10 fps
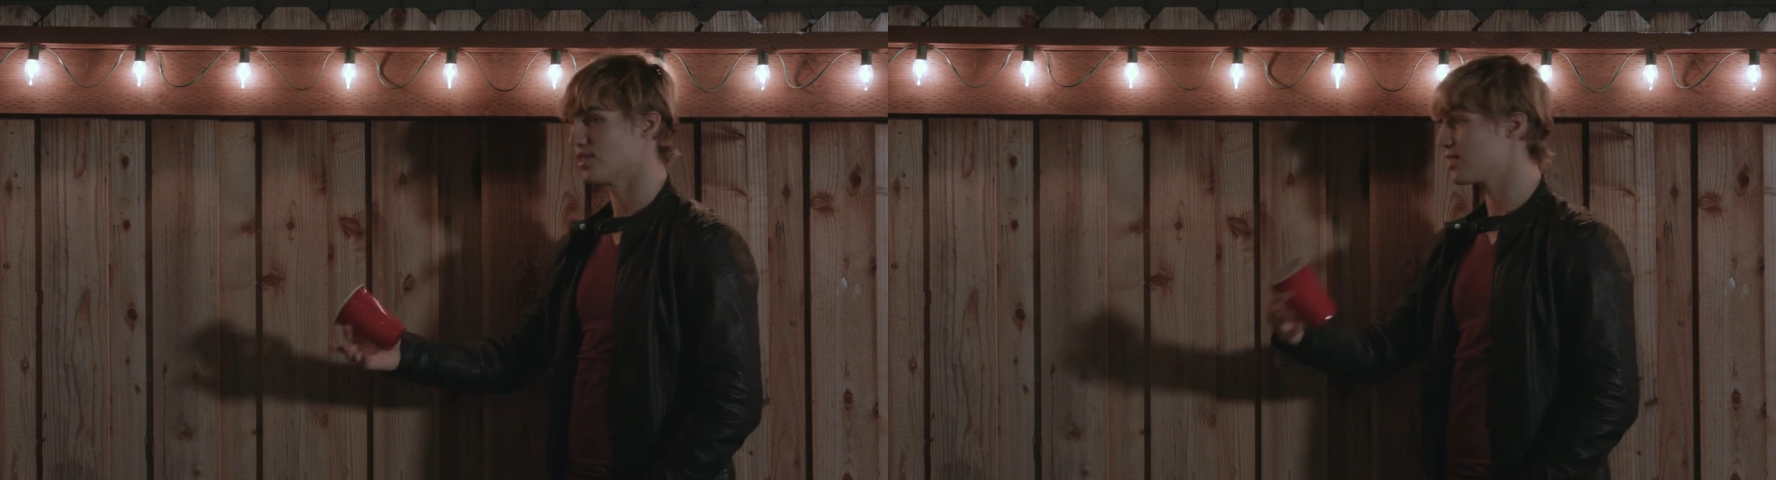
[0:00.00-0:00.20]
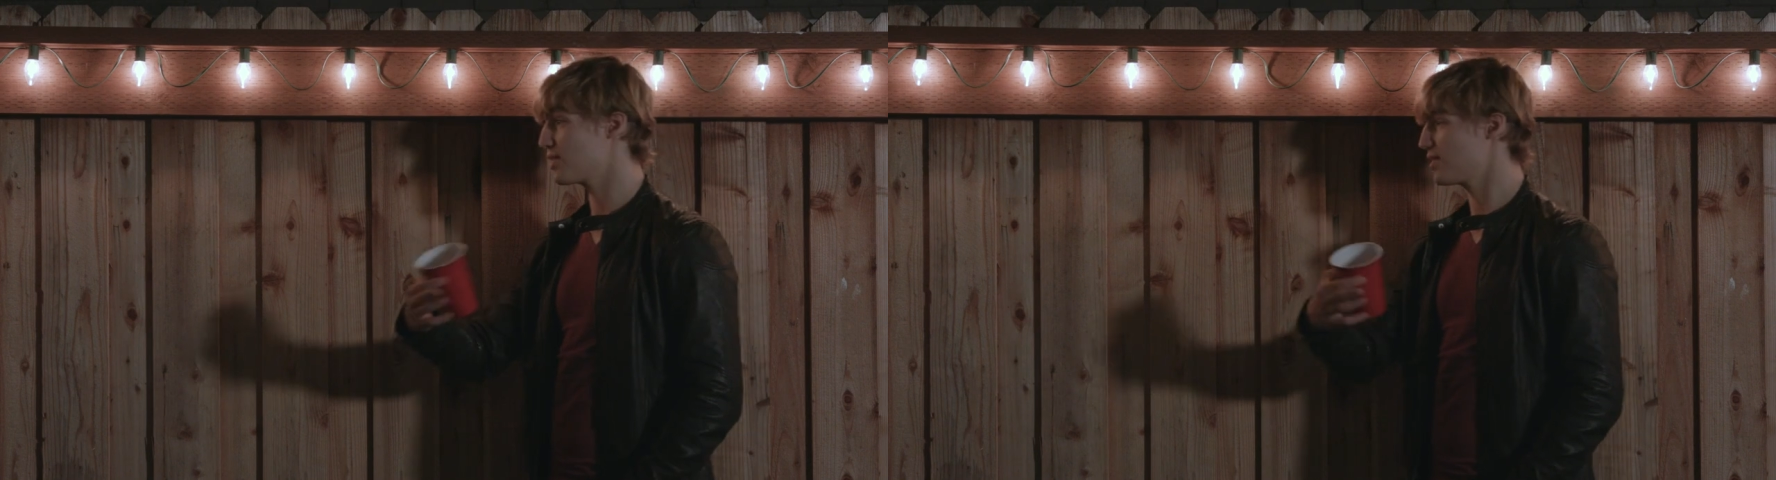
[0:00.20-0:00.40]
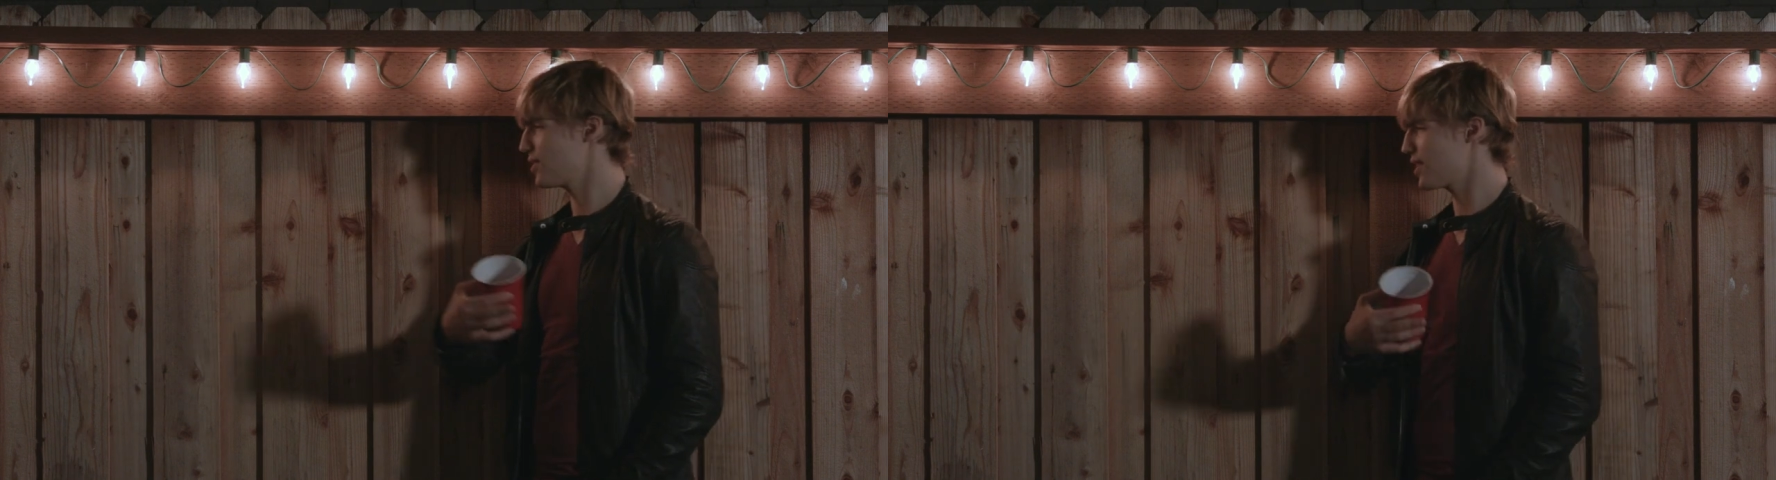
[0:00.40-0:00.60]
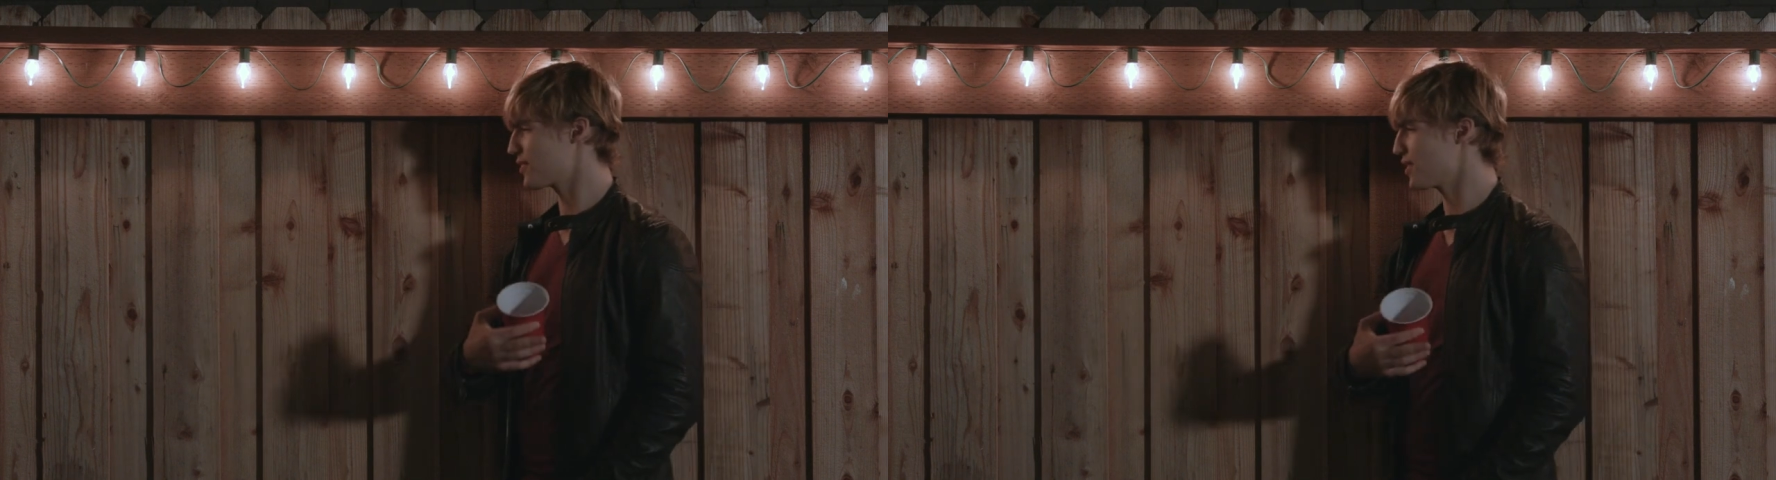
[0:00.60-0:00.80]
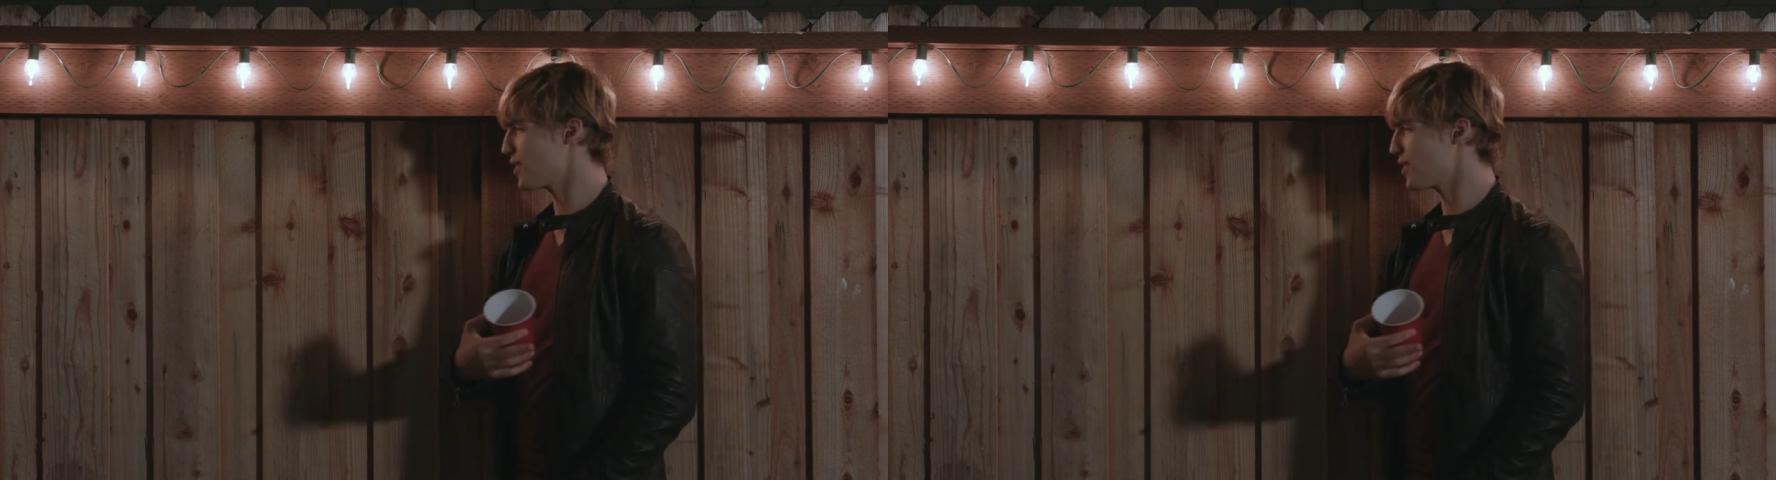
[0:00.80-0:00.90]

you don't have to